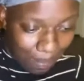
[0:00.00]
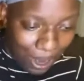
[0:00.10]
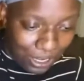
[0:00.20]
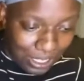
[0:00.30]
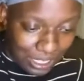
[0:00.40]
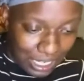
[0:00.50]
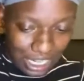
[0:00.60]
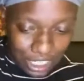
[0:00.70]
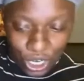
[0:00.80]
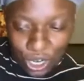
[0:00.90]
person
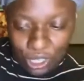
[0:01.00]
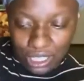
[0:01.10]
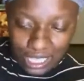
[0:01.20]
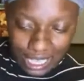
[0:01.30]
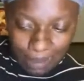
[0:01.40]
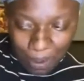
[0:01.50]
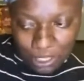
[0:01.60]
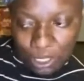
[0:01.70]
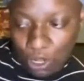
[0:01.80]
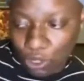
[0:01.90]
and turn the lead
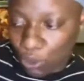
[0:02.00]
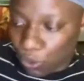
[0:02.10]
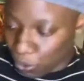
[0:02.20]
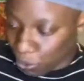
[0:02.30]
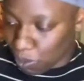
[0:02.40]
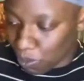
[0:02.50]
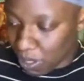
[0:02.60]
person on the group.